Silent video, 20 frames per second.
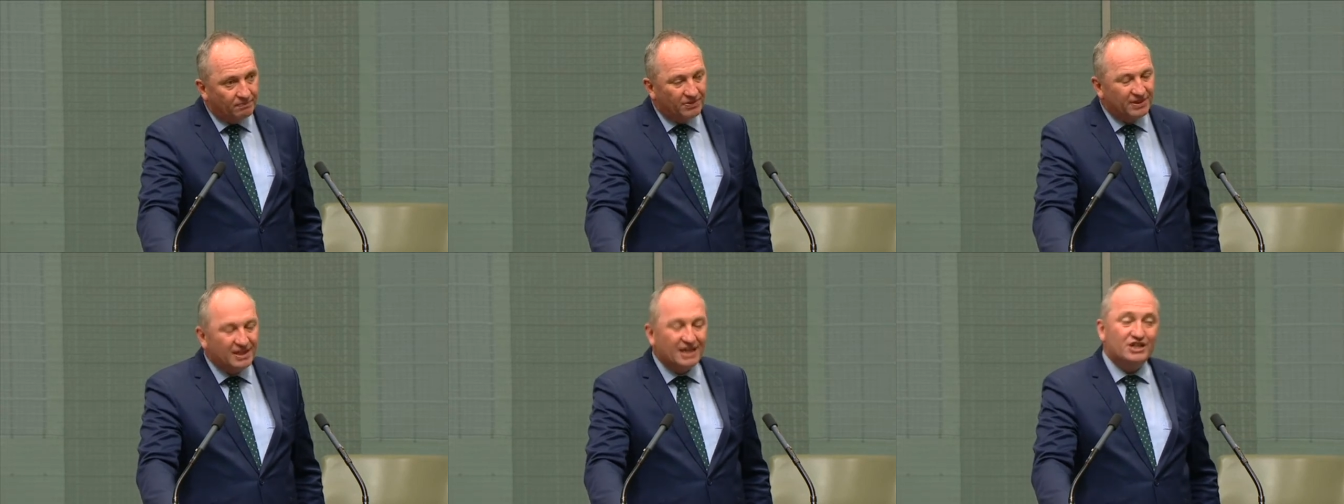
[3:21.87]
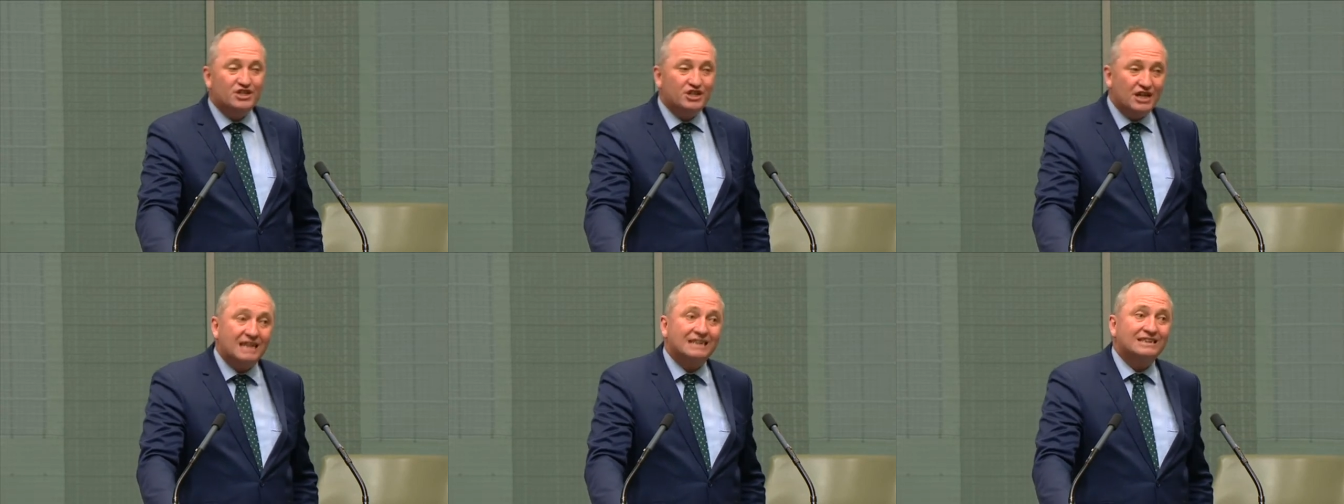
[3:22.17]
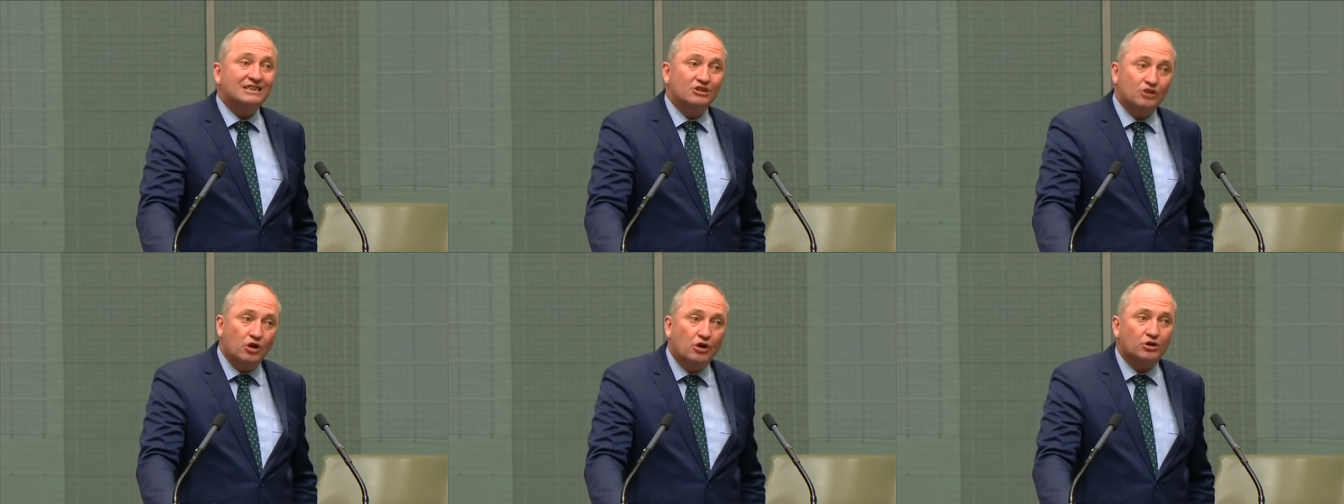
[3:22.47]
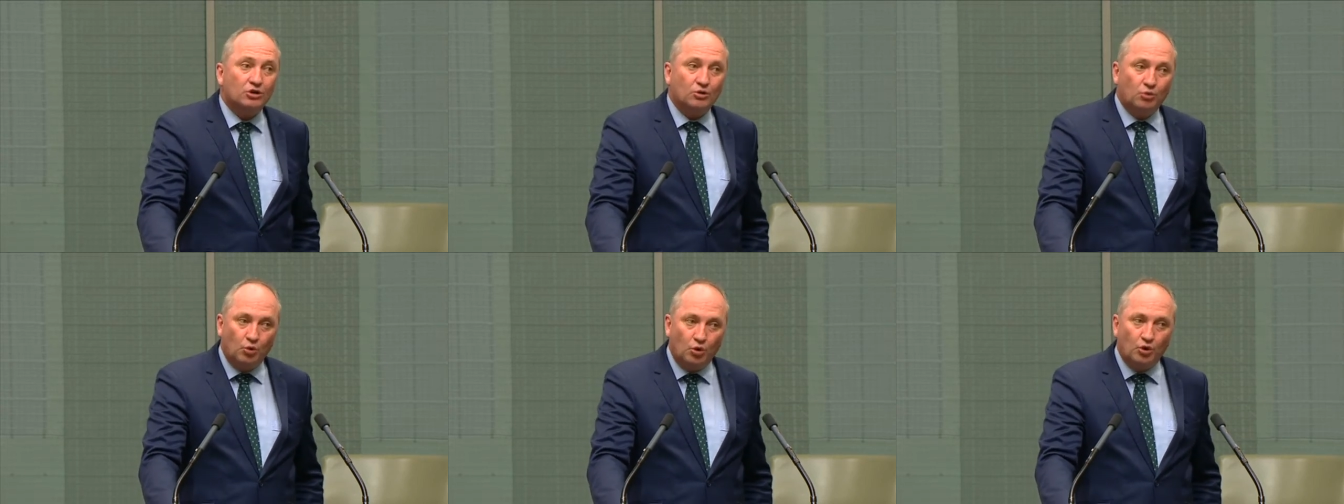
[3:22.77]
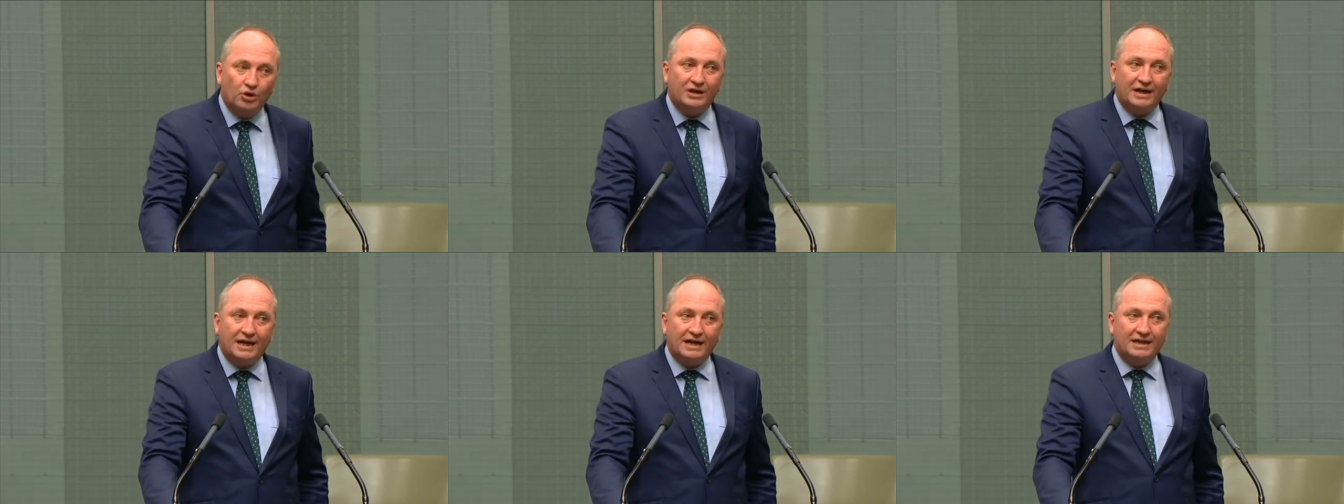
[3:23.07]
They're just not
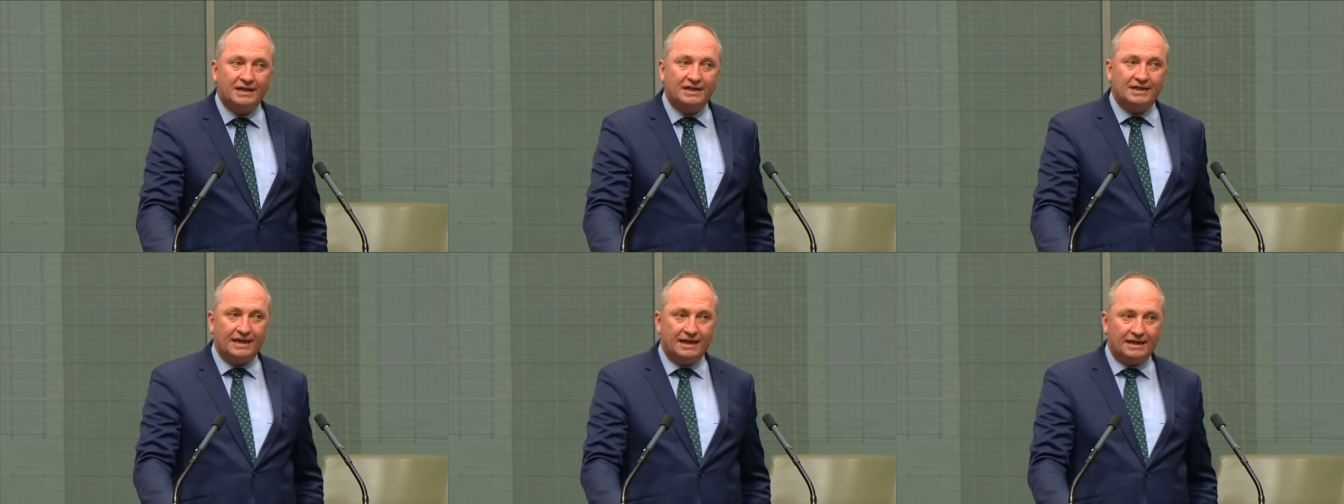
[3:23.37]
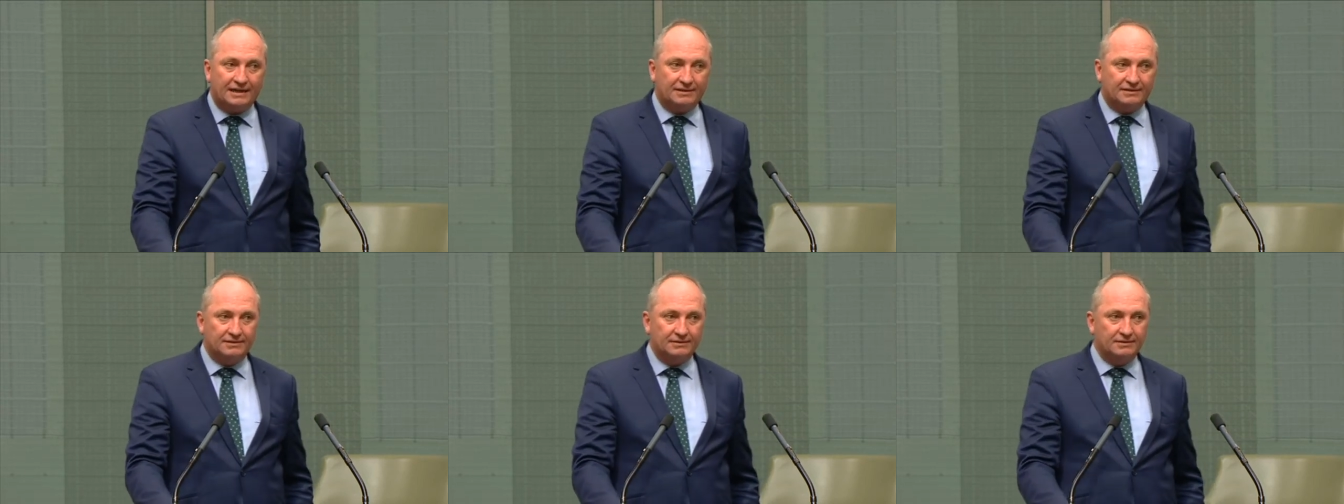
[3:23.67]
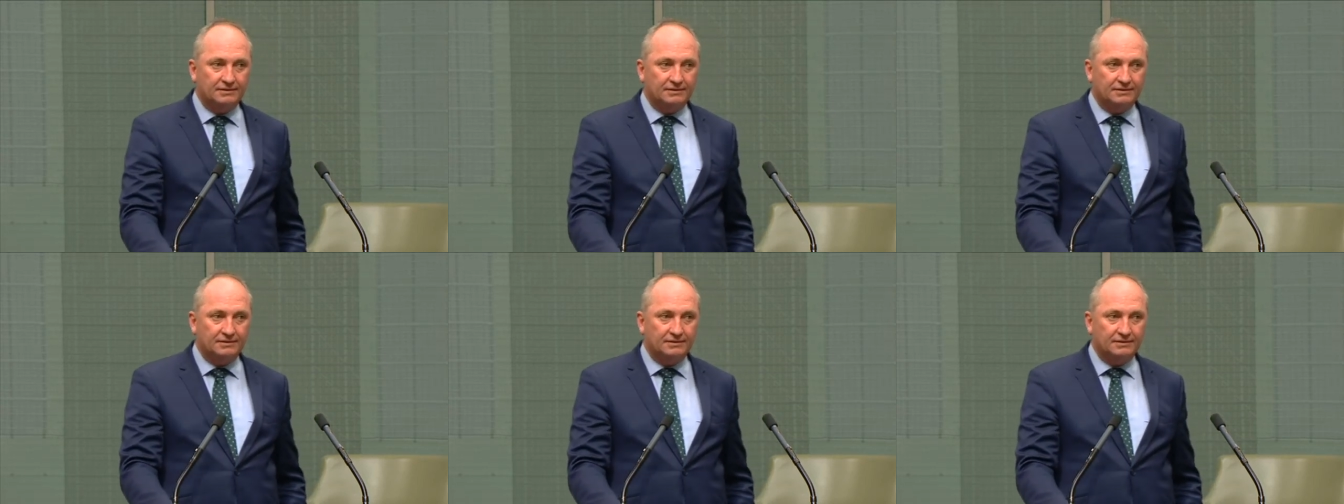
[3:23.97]
coordinated yet.